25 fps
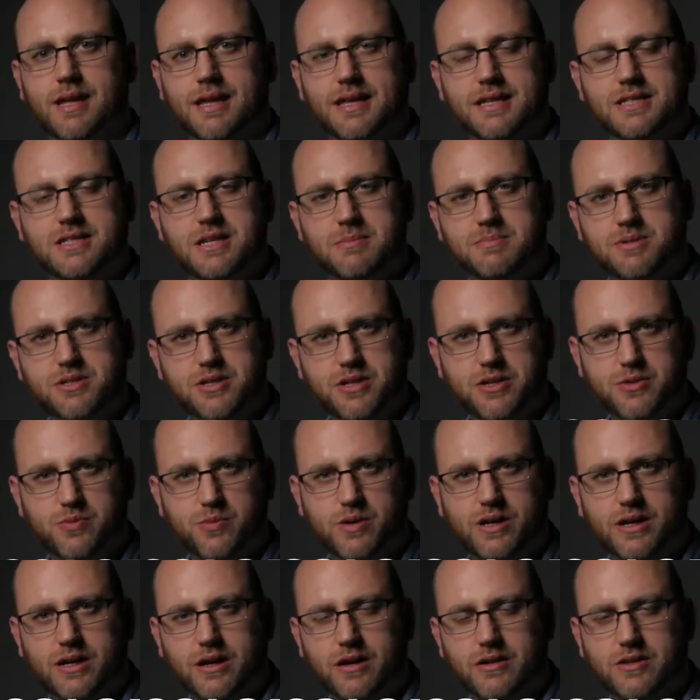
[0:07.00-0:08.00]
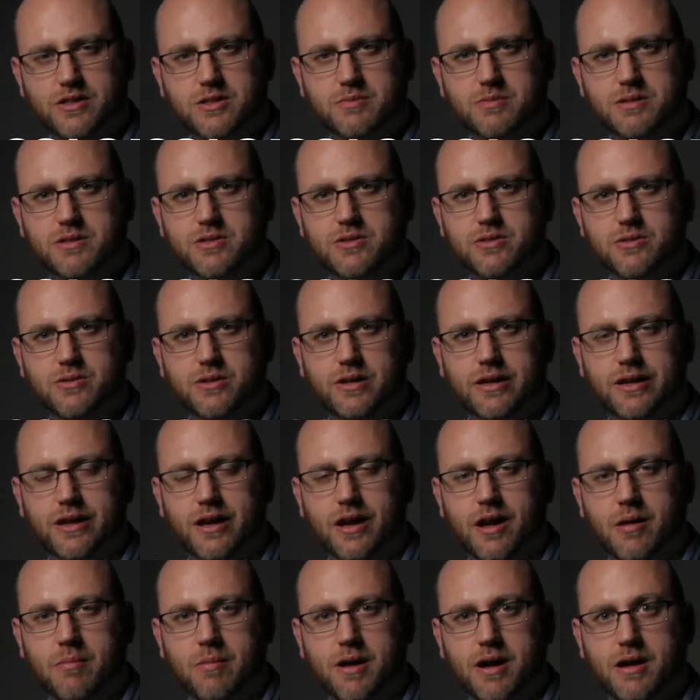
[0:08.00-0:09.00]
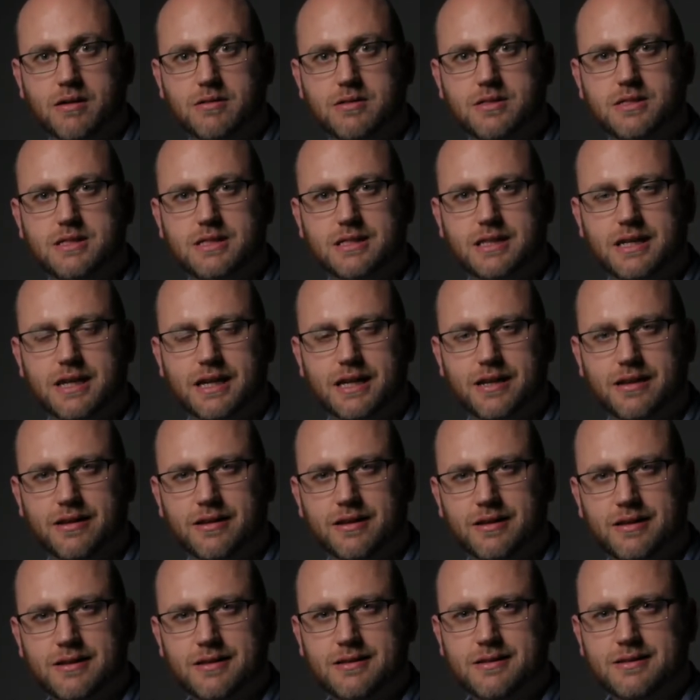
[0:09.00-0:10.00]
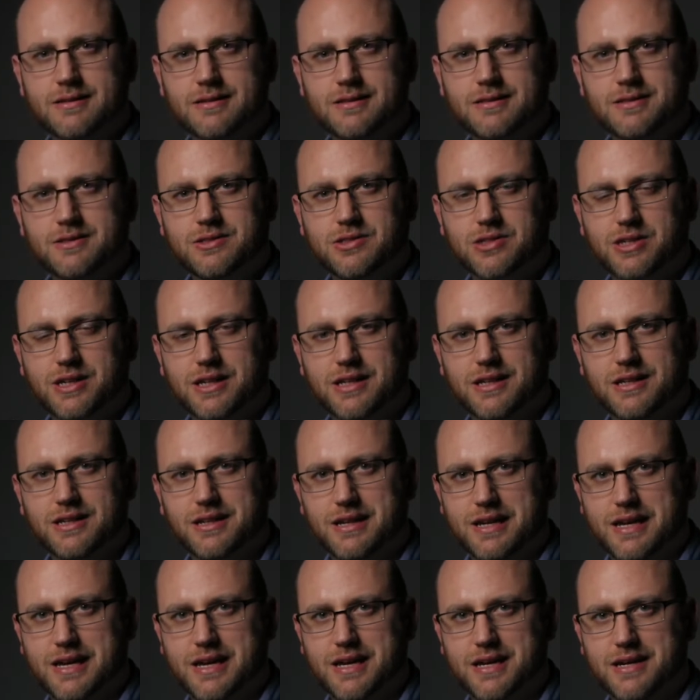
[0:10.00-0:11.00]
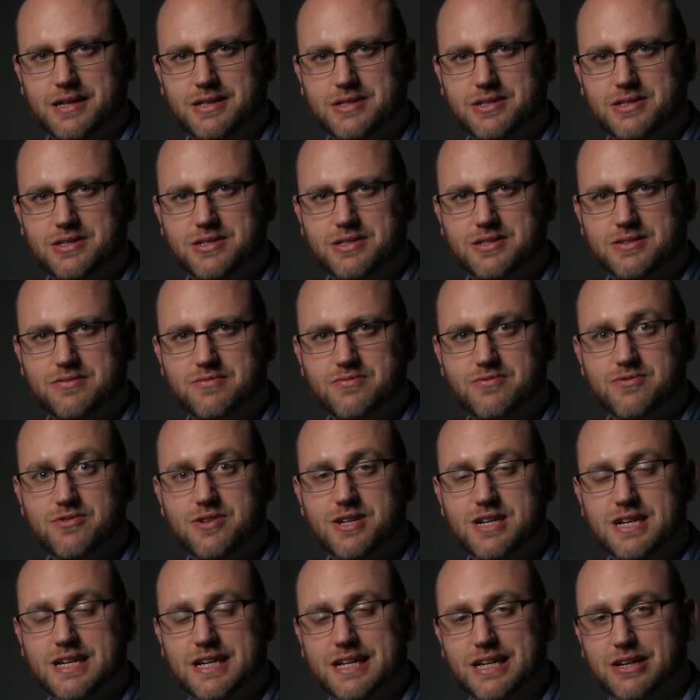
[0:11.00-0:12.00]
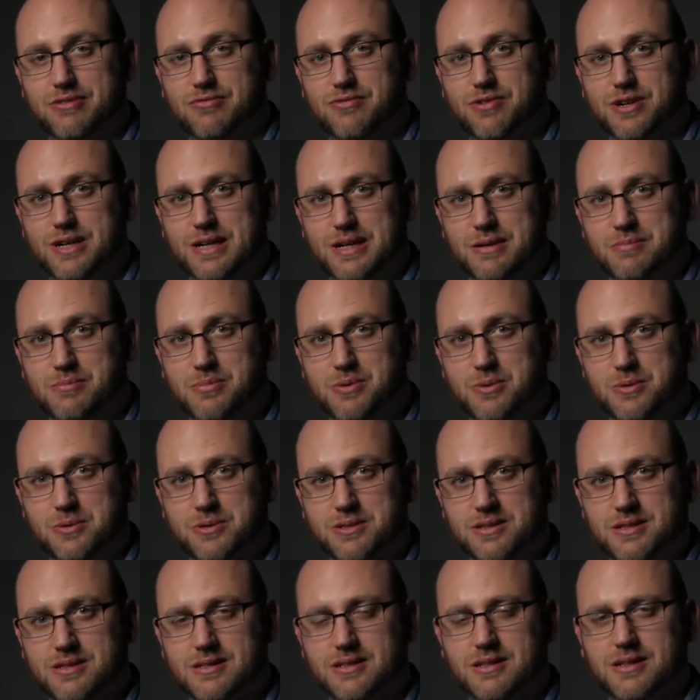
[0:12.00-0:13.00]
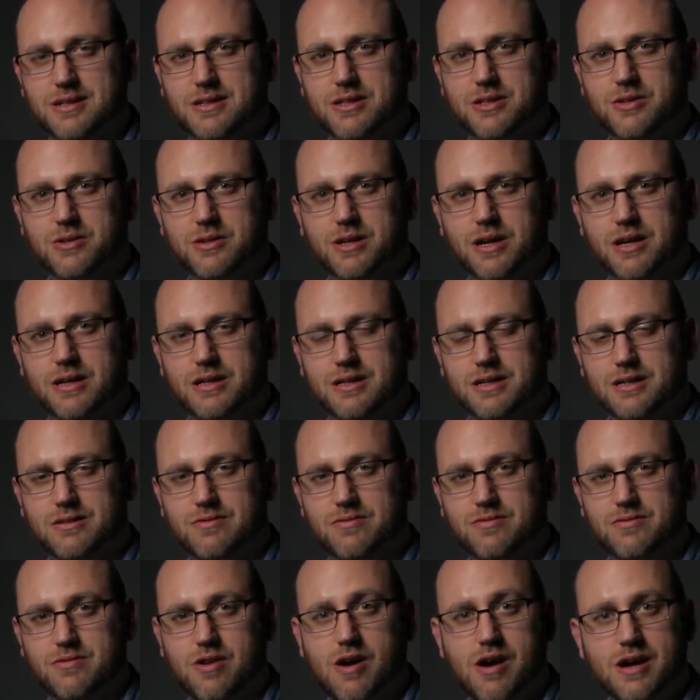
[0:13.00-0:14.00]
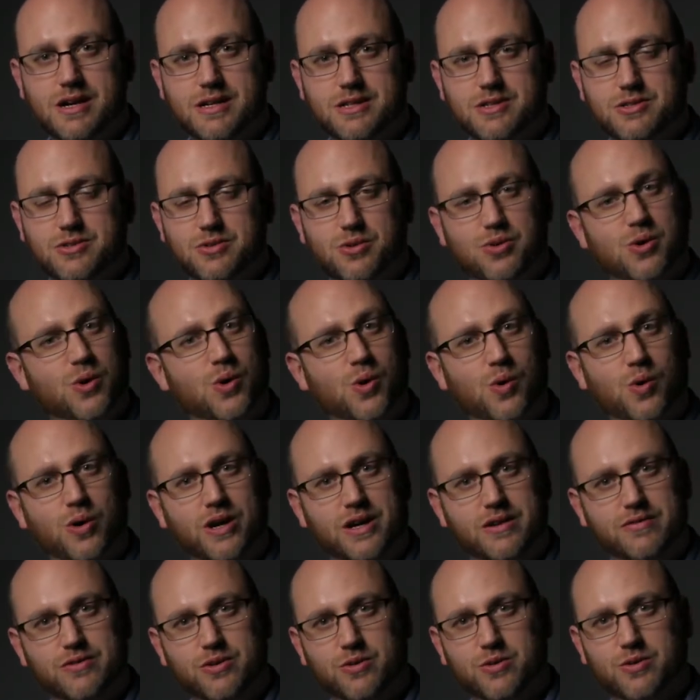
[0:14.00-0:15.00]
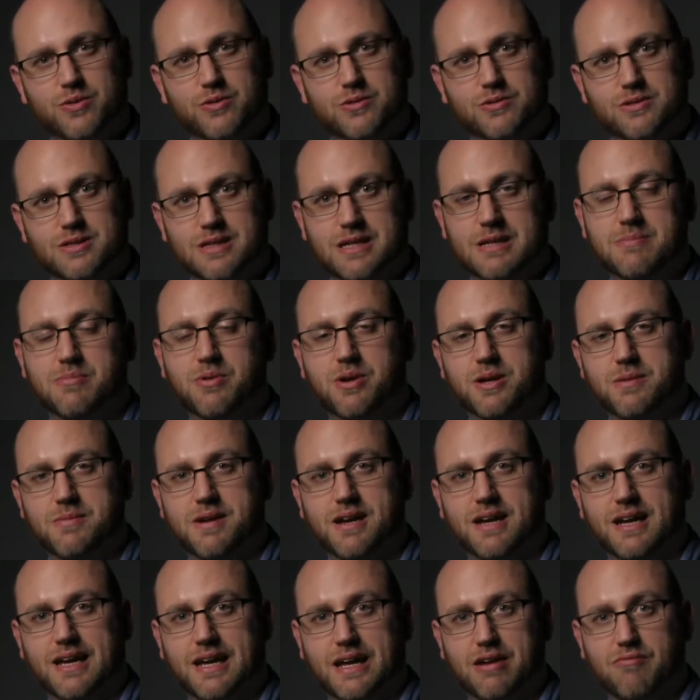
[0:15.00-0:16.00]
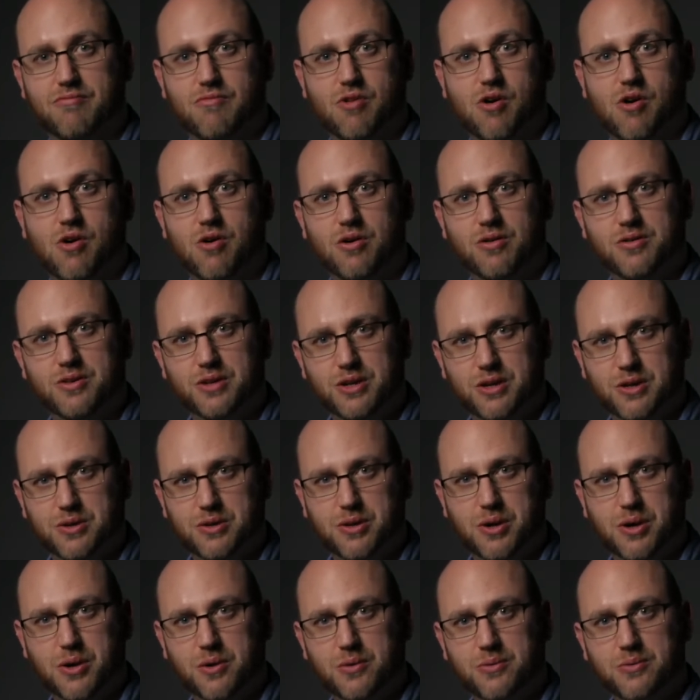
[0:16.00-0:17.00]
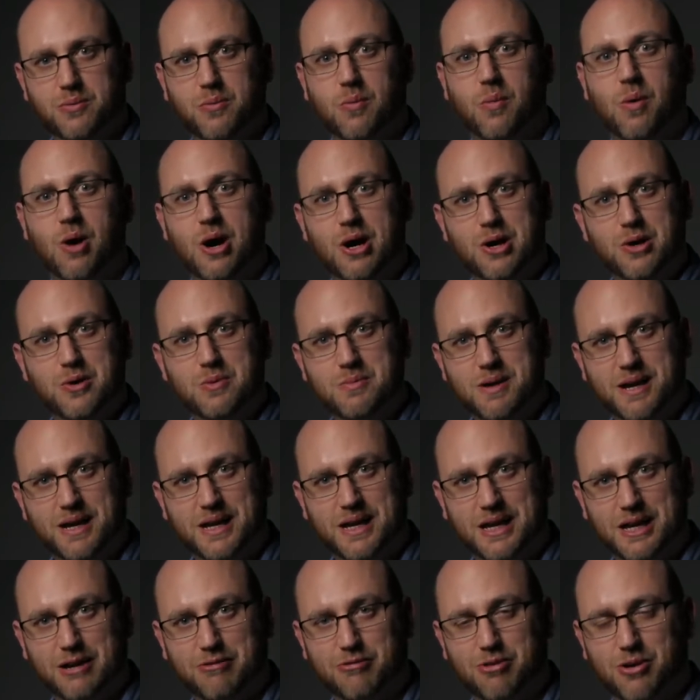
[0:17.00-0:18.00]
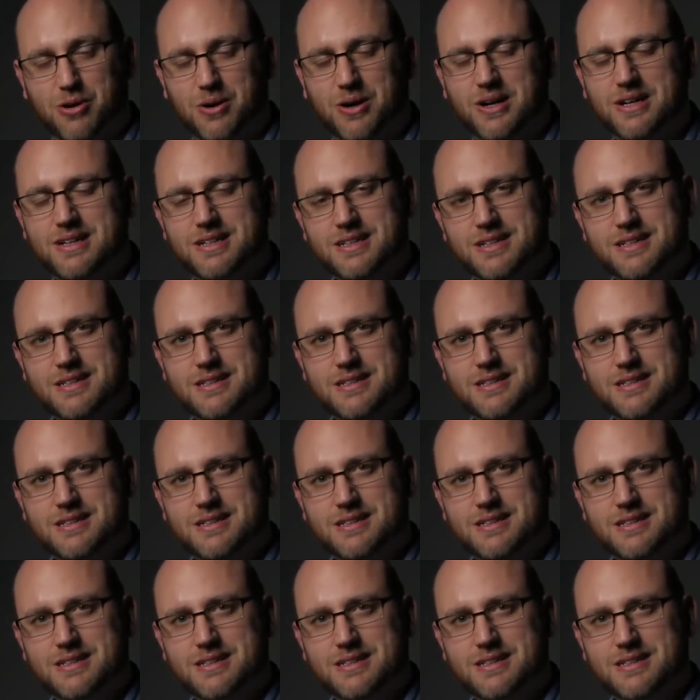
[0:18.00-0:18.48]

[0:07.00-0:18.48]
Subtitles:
In this episode, we're going to be talking about skin. Skin is really, really important that you get it right, or if you're deliberately making it wrong, that you know why you're making it wrong.